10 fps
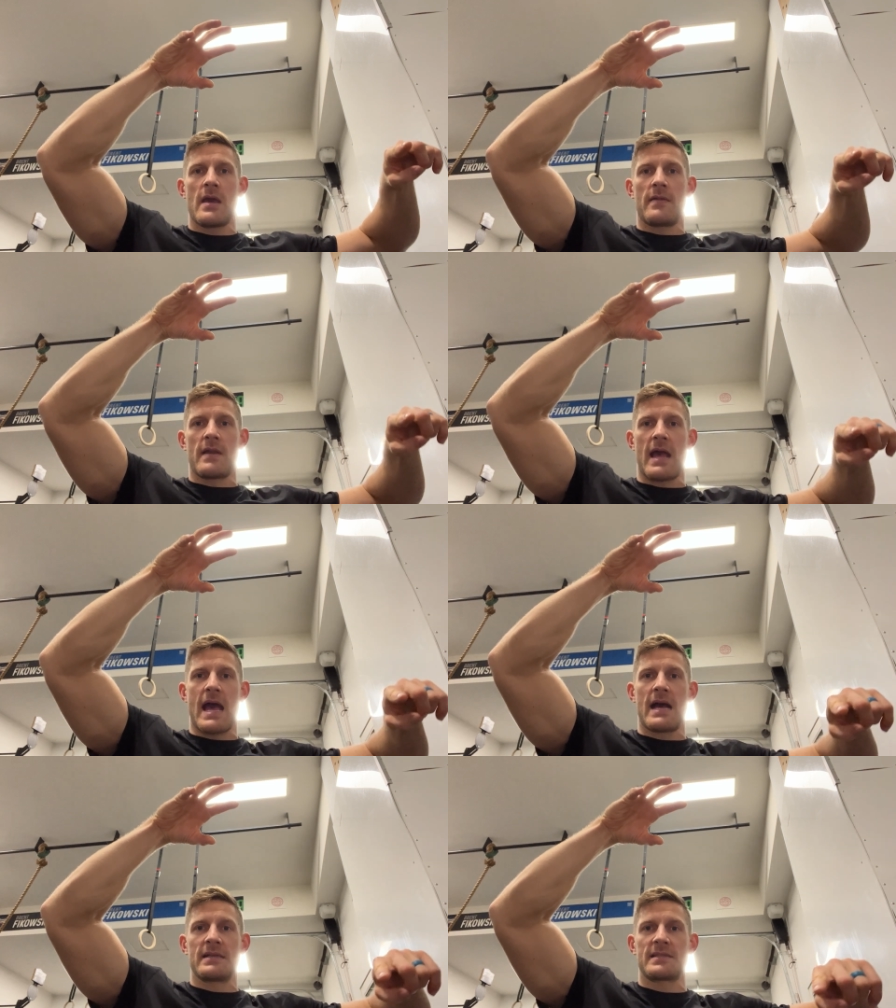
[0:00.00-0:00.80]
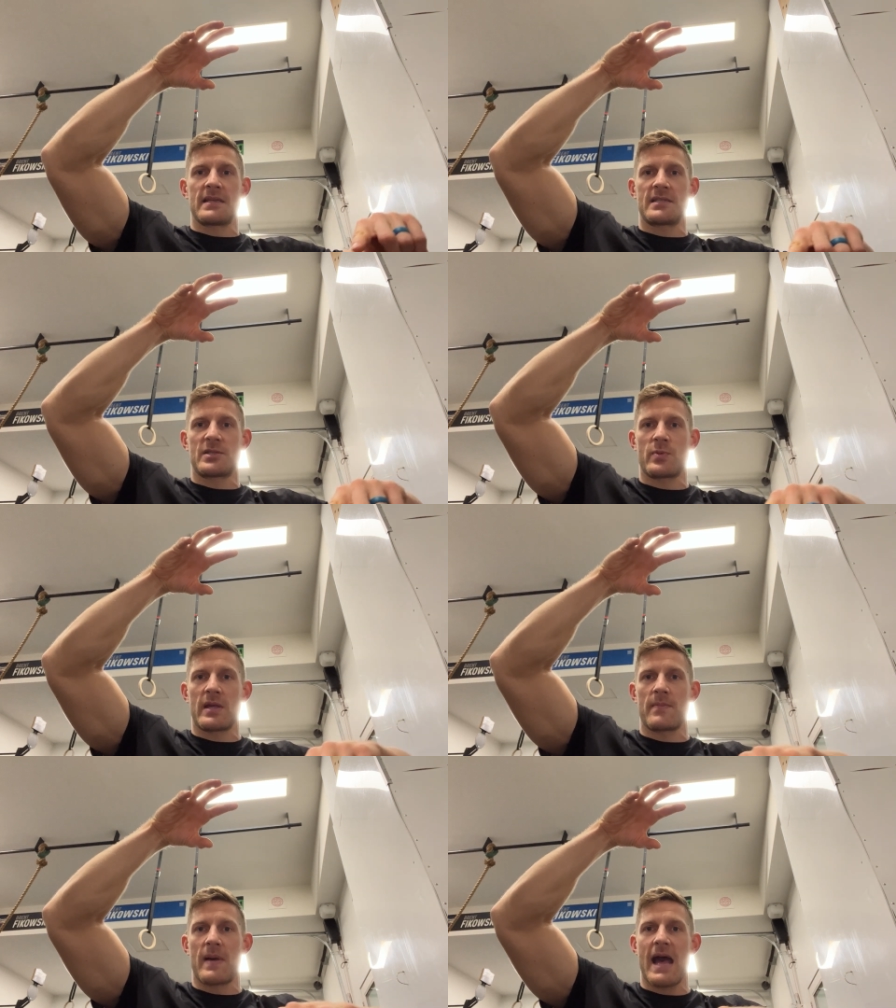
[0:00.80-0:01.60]
And then as they
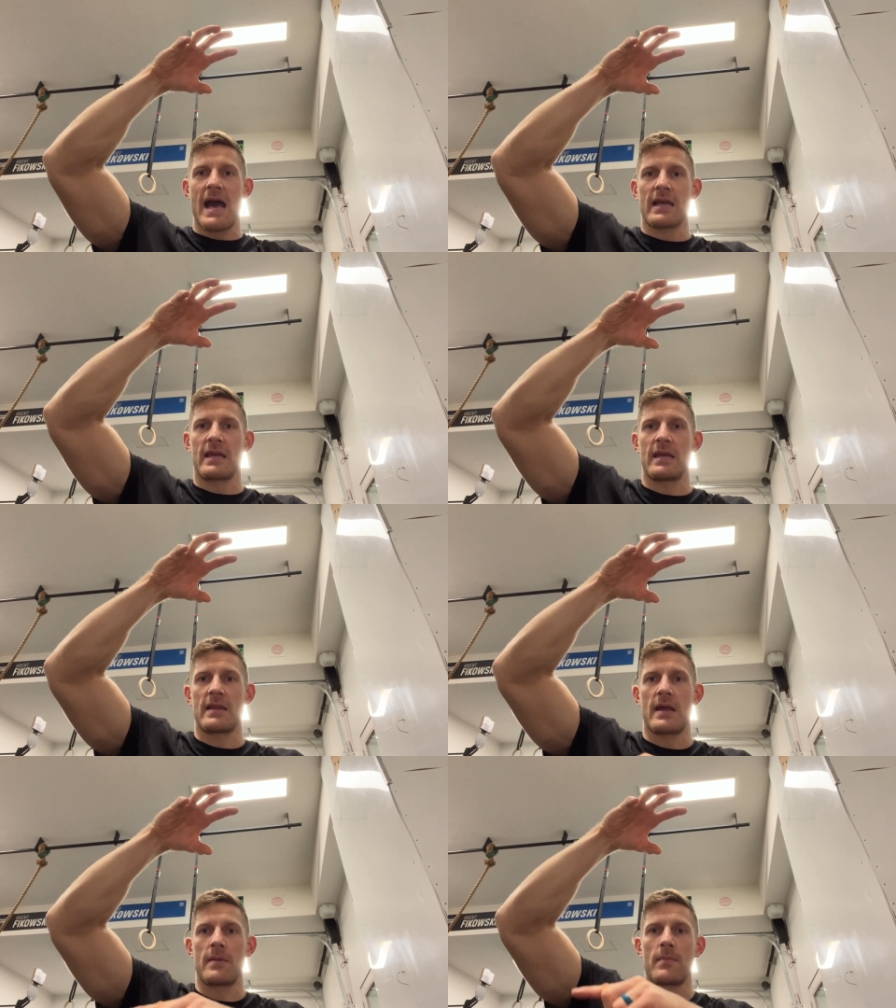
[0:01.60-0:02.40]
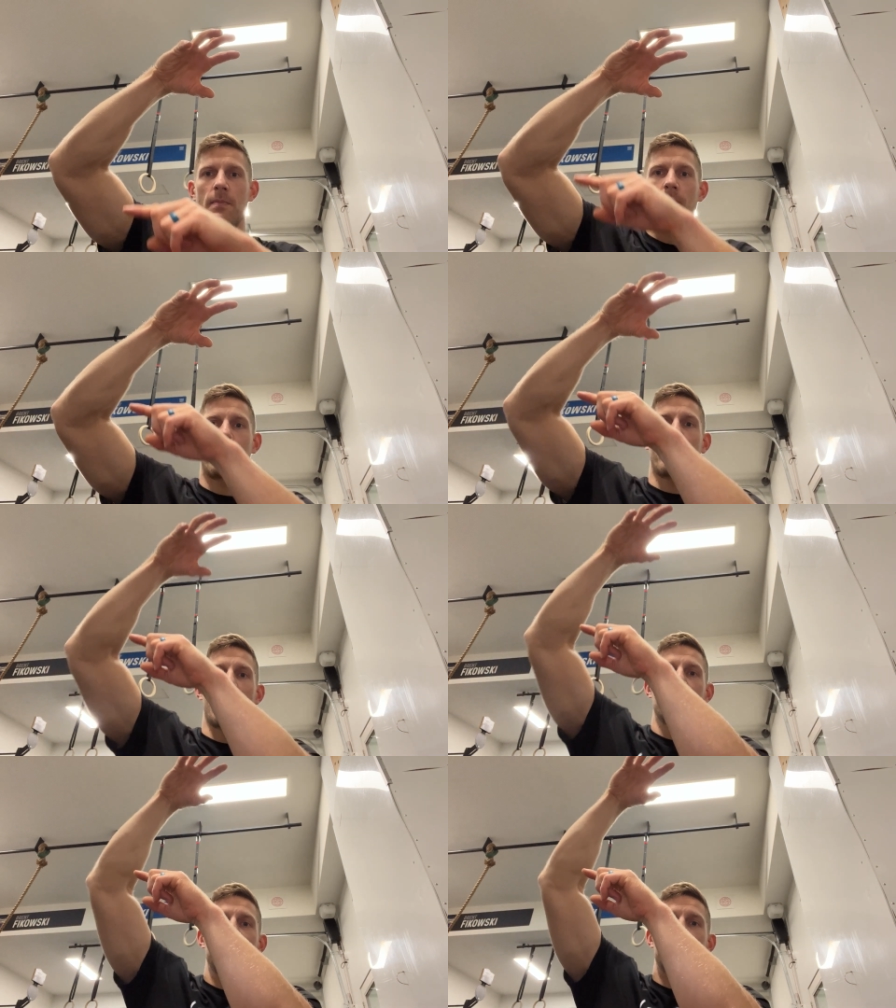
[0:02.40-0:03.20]
swing back, he then
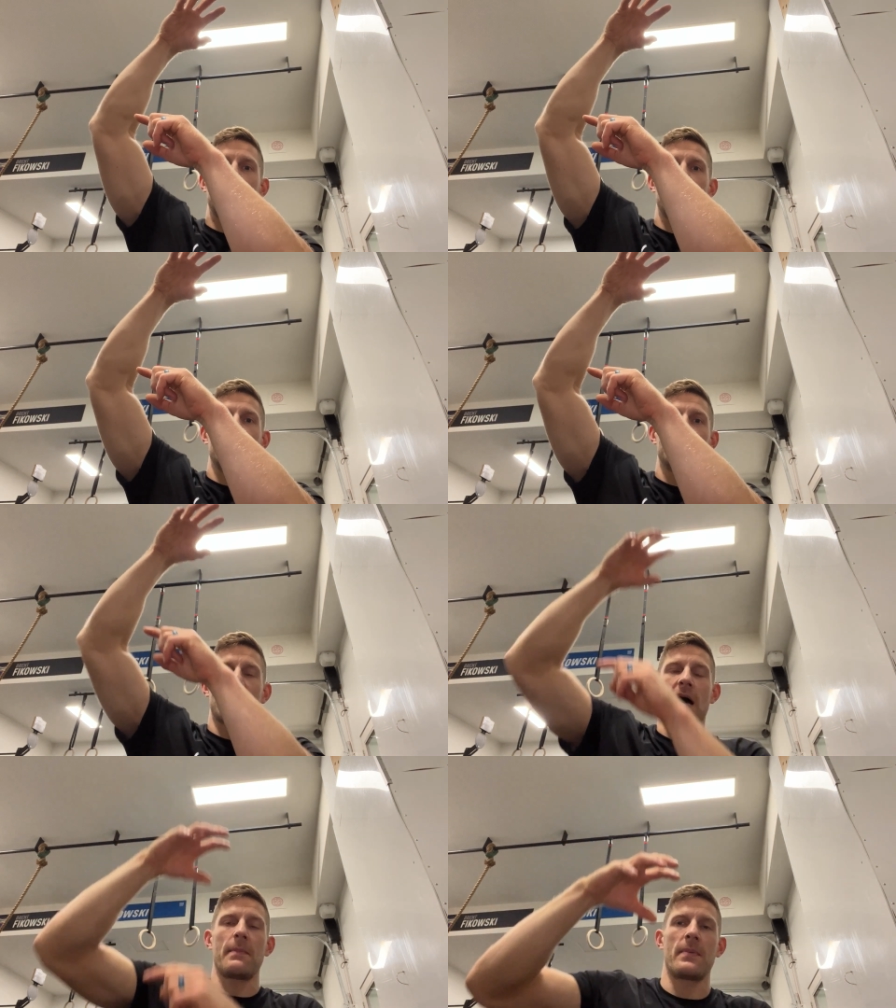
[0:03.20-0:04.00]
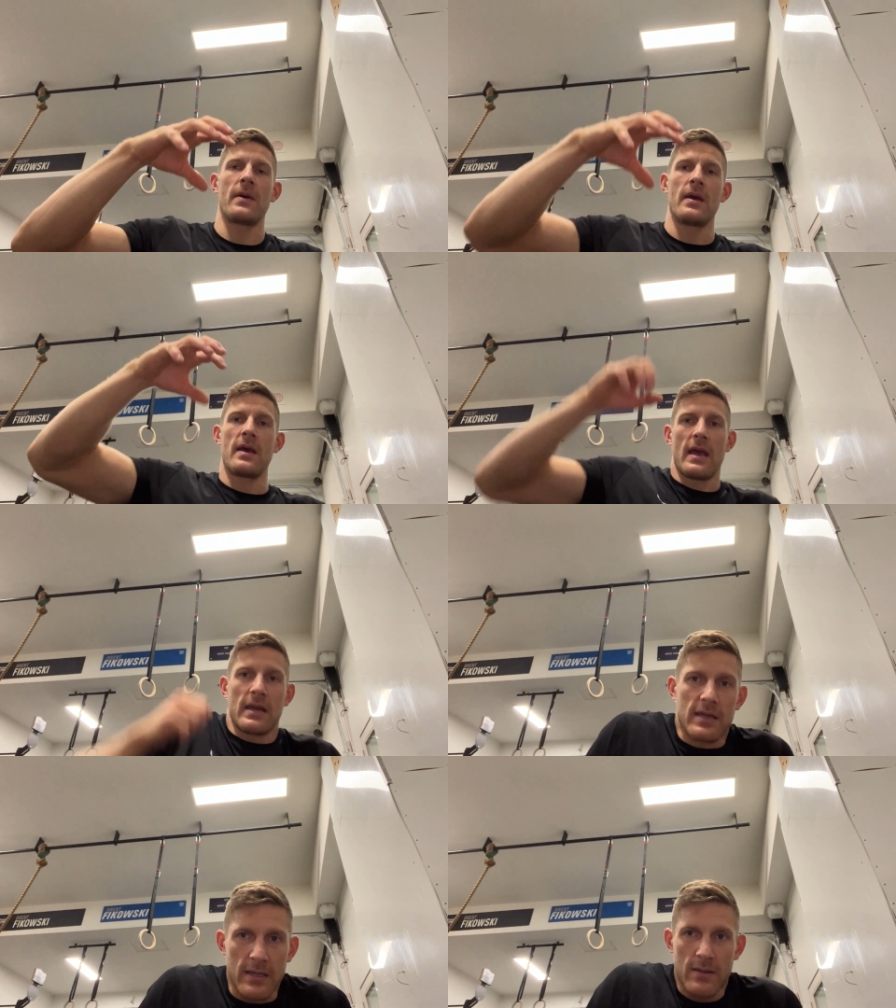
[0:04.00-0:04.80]
pumps the knees up
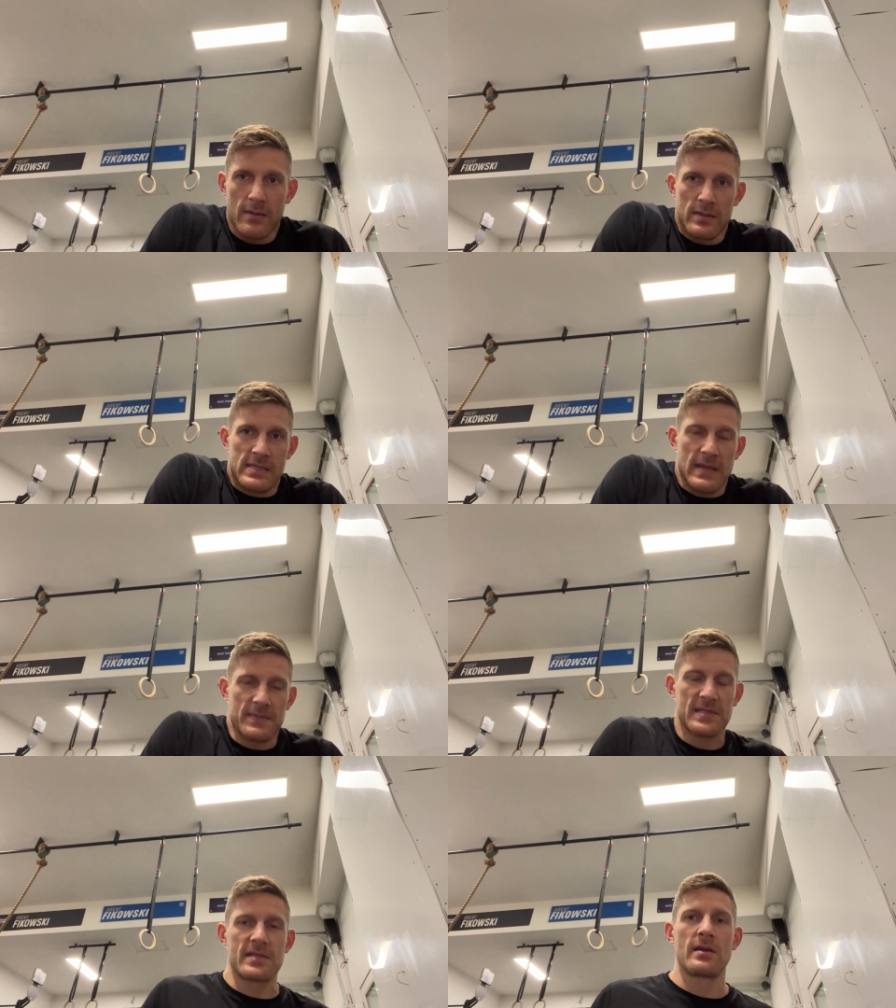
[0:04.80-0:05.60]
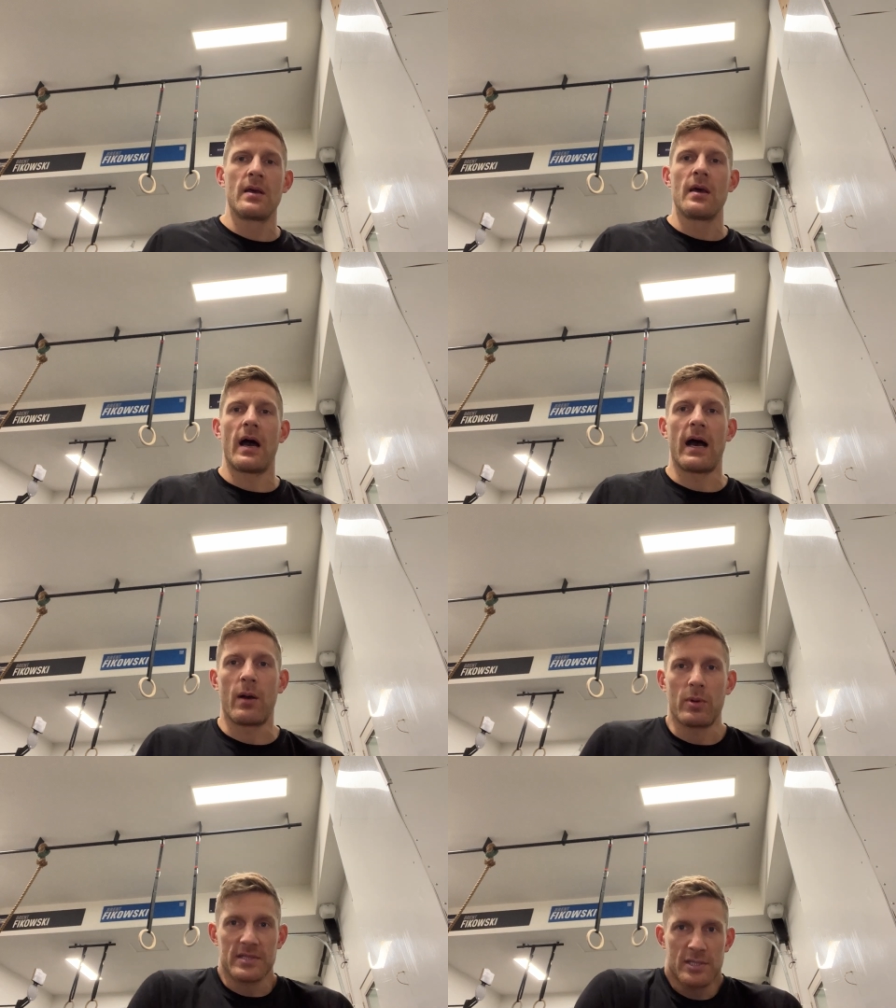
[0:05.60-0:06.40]
and he dips uh,
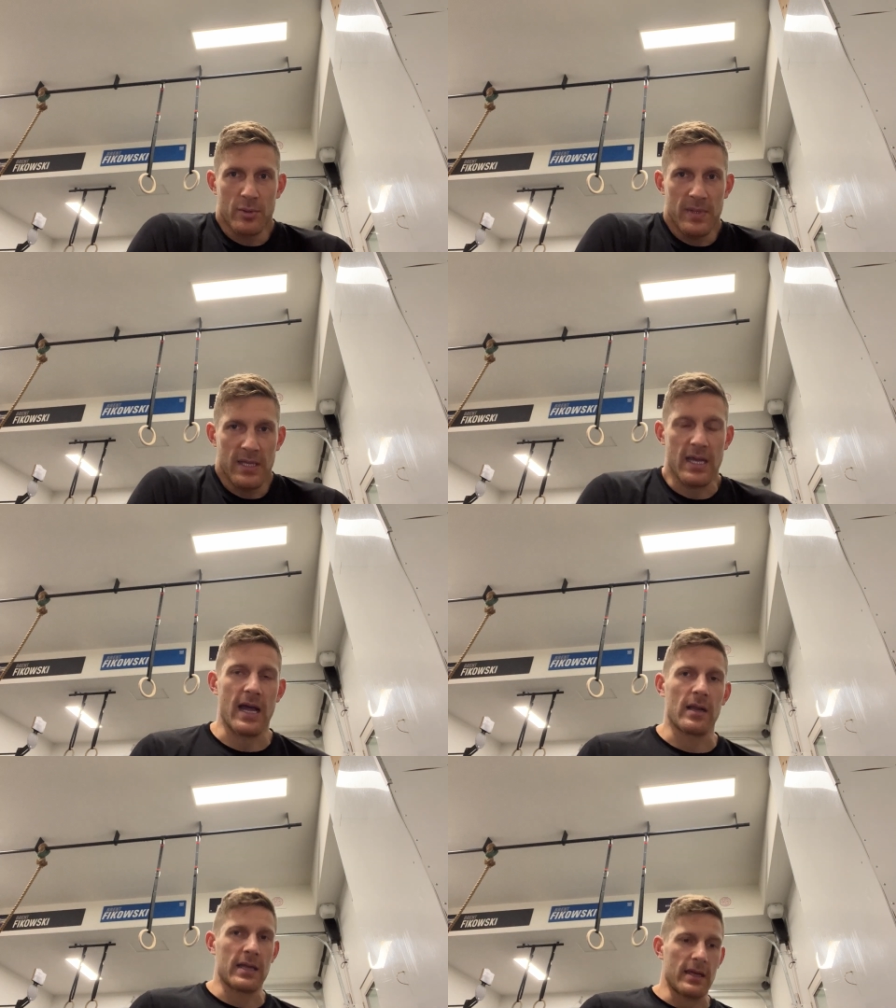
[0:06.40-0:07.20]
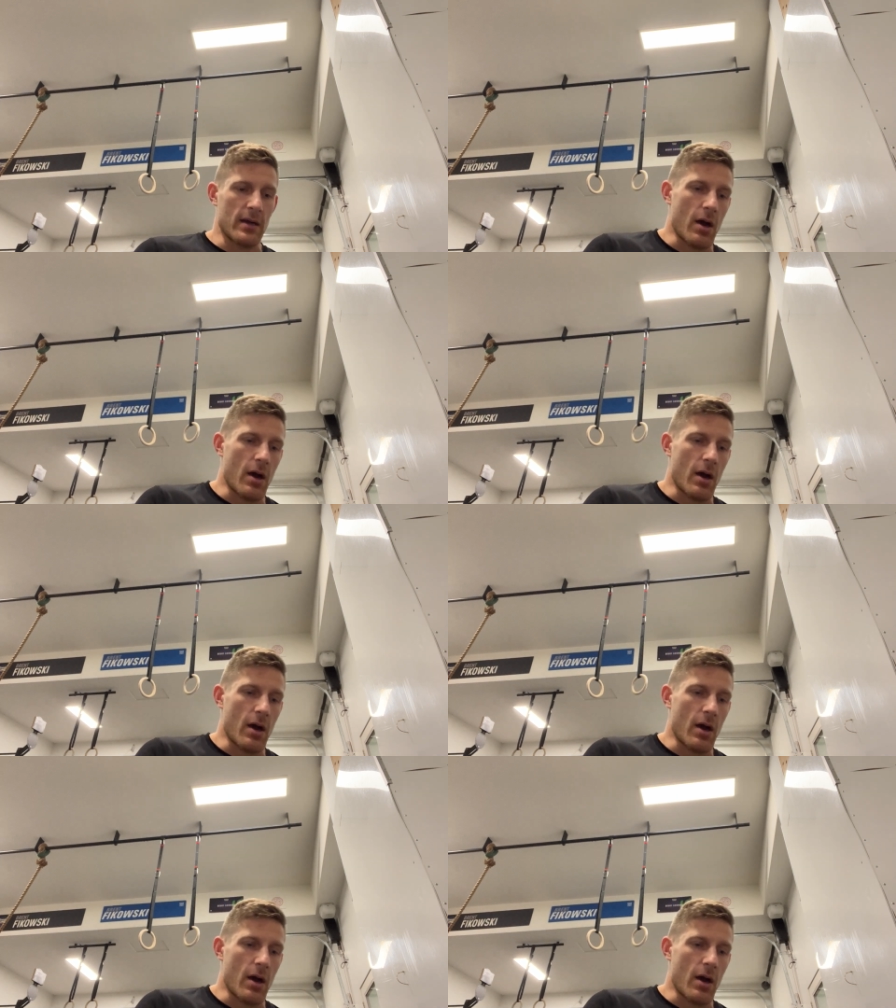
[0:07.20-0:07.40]
while still being kind of like in a